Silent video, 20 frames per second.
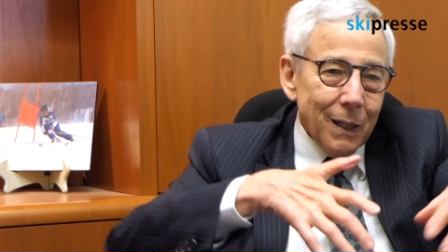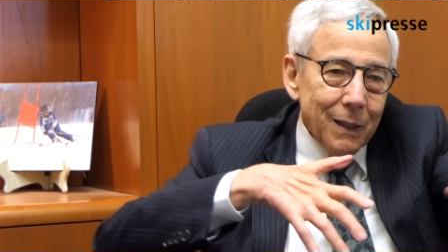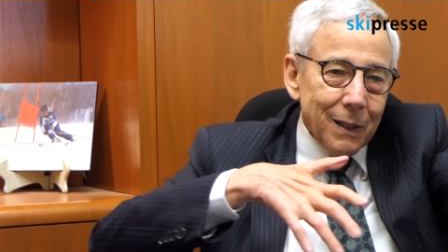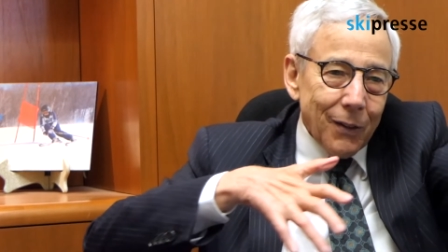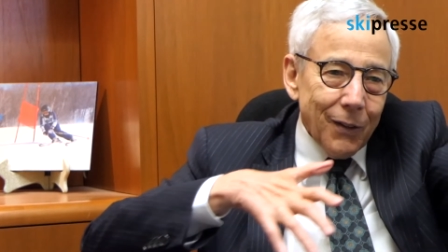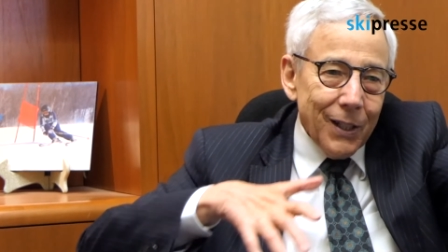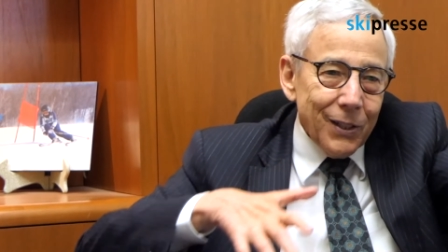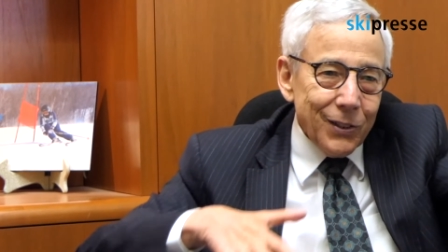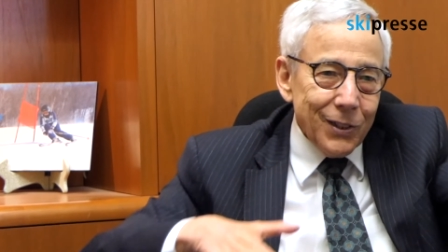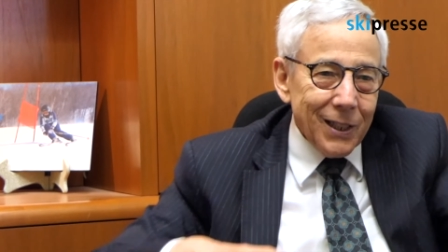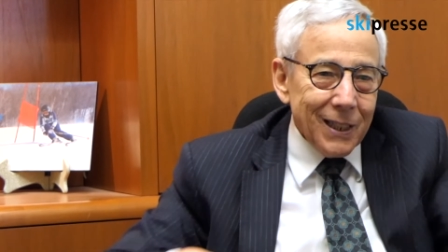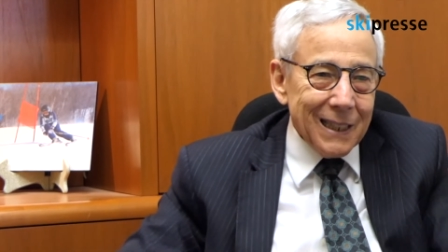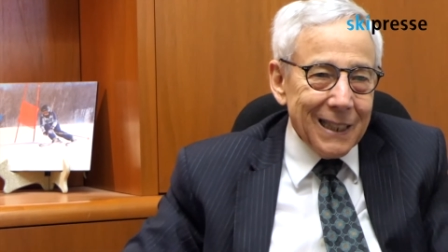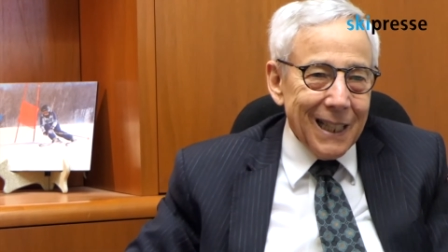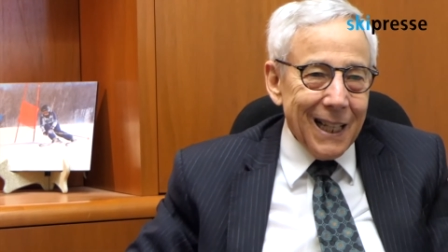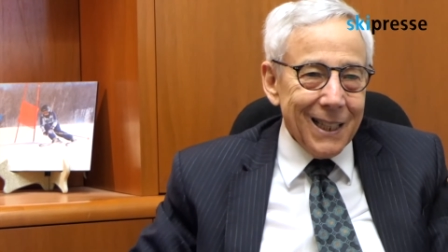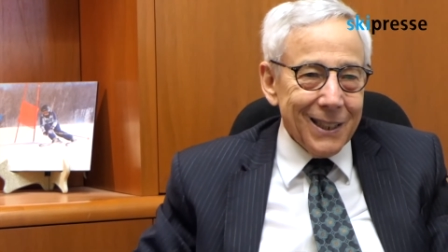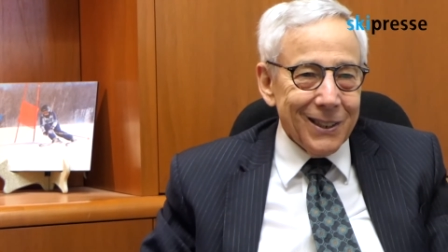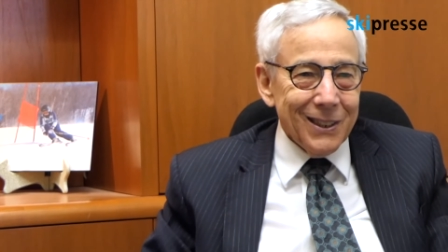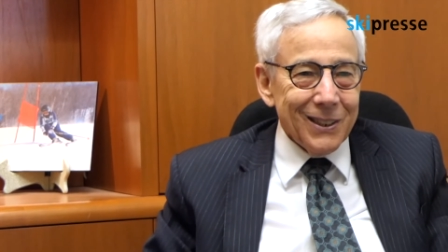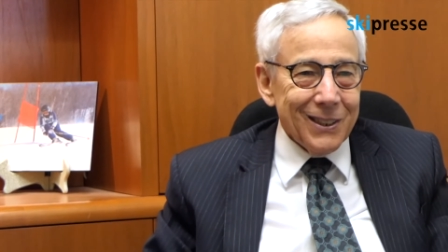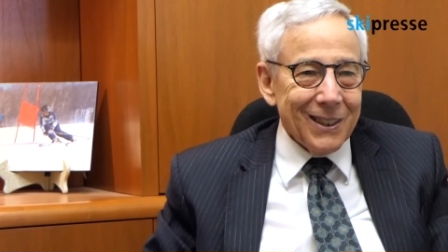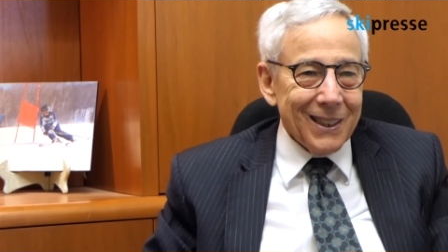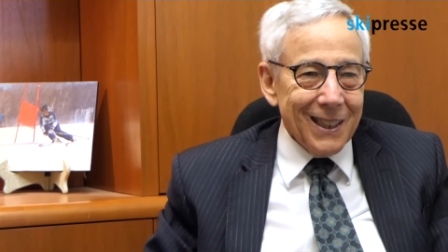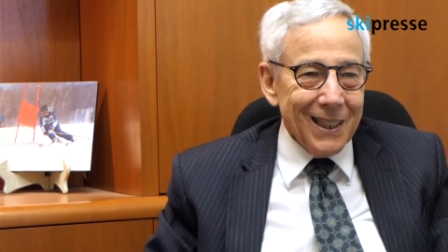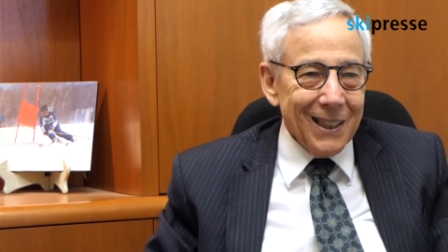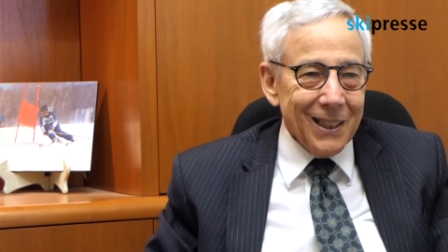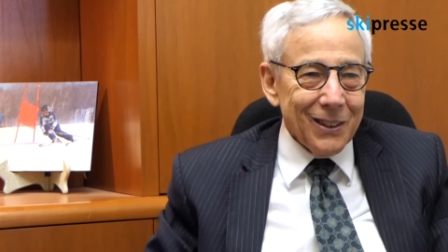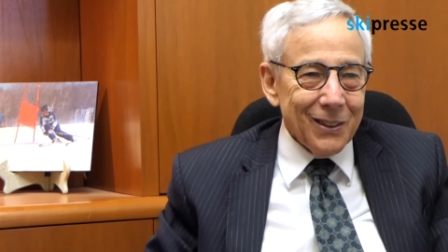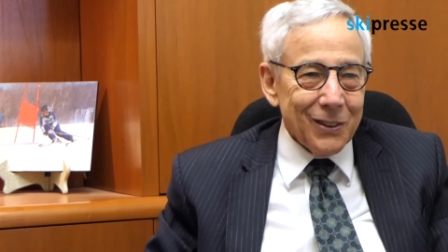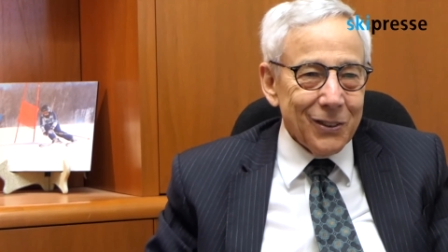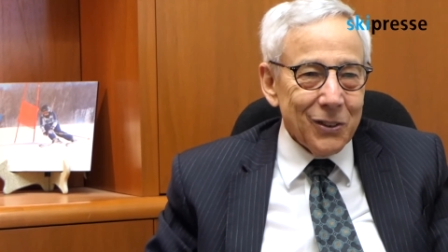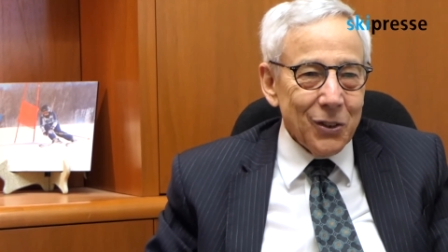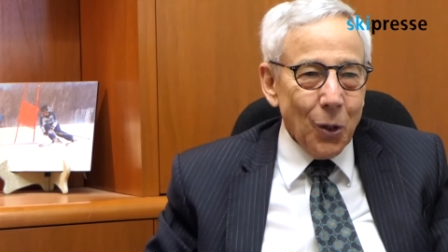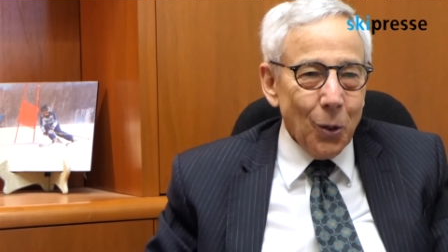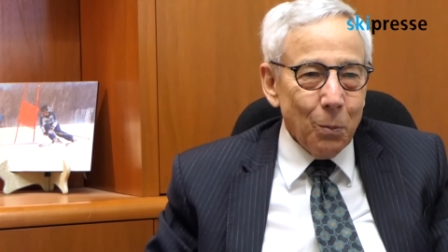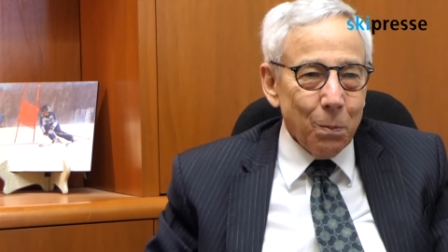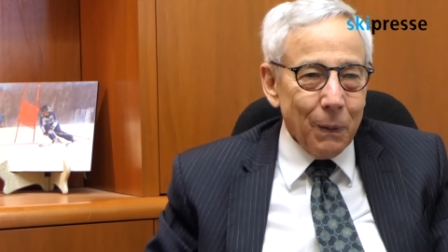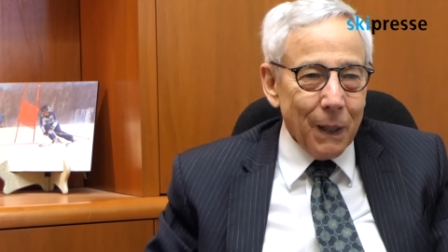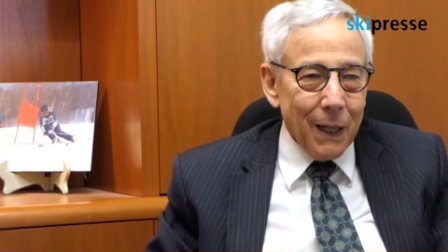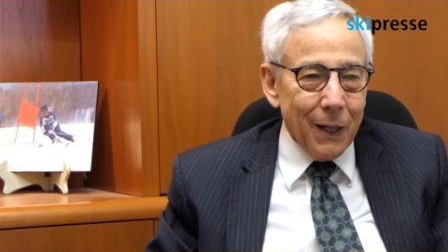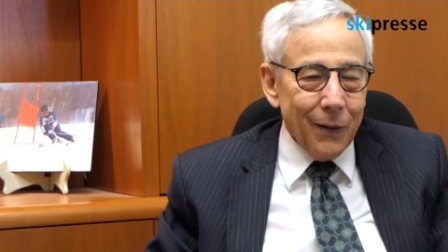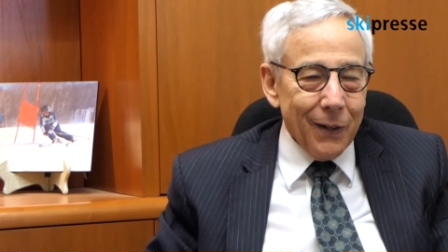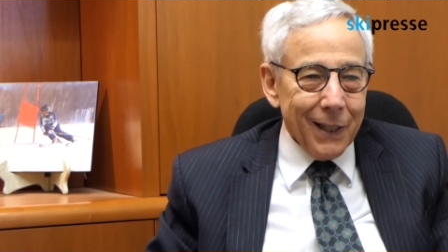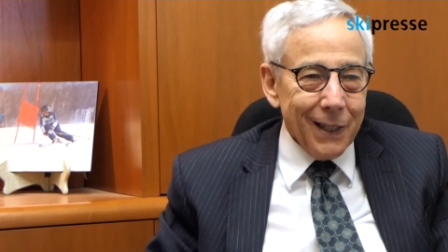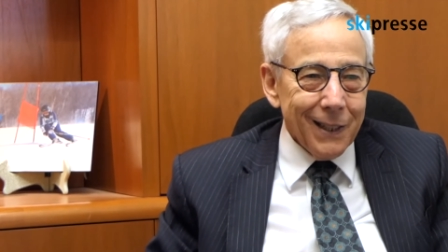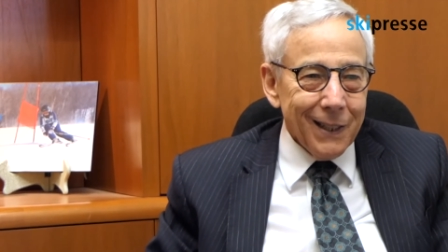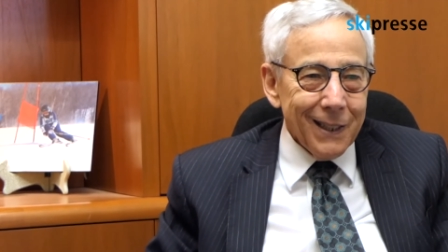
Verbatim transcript: and the rest of the class is, is snow plowing.